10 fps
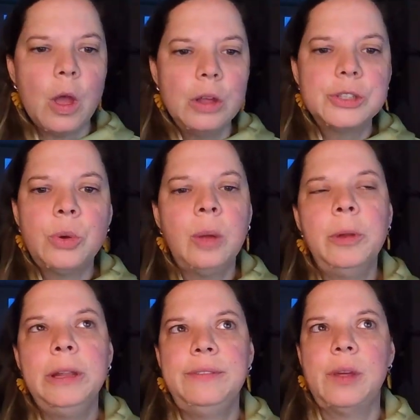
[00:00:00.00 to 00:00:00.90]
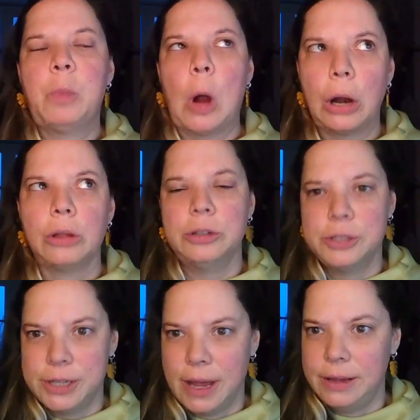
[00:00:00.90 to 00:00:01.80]
Also, I believe that particle
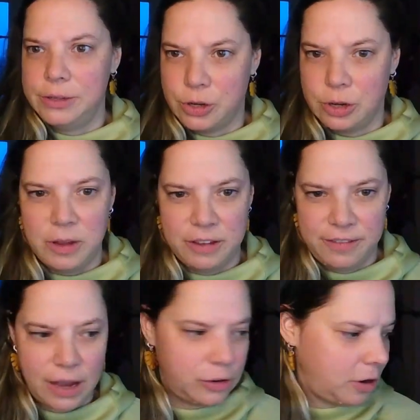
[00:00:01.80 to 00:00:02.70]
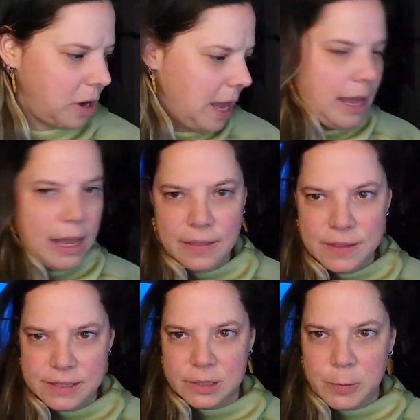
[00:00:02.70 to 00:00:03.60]
size could be a factor. In
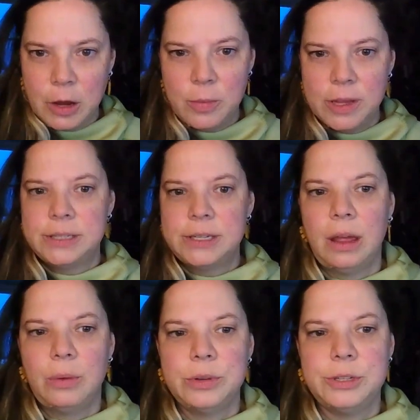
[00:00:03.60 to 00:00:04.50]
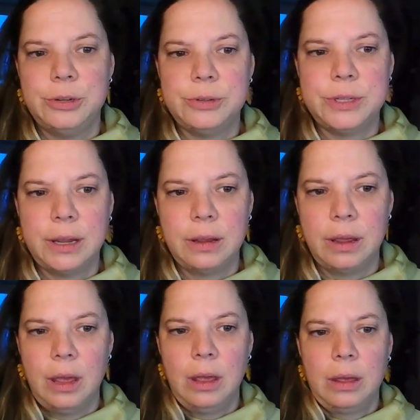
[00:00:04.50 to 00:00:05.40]
this experiment, I was
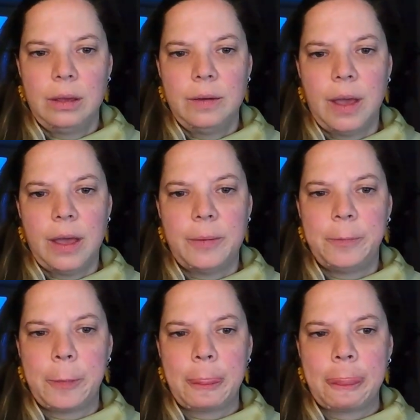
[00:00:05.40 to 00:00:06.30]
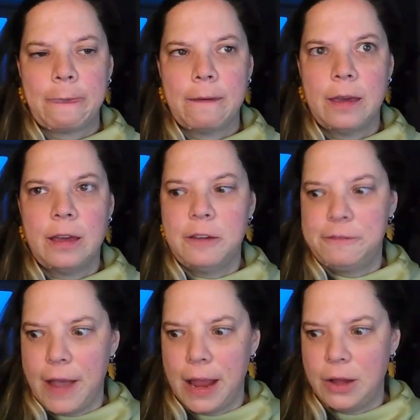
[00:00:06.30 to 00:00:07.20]
using a
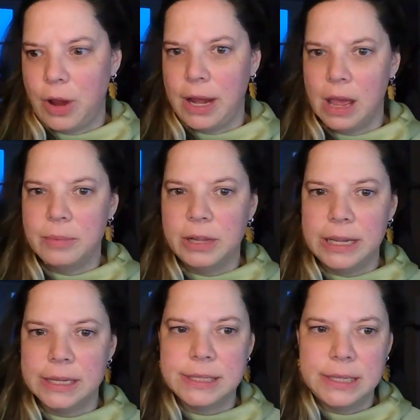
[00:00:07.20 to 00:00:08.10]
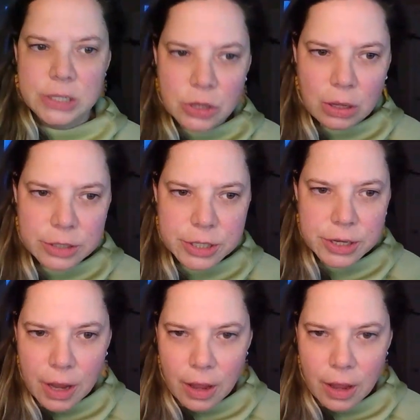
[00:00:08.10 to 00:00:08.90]
fine-grained Himalayan sea salt.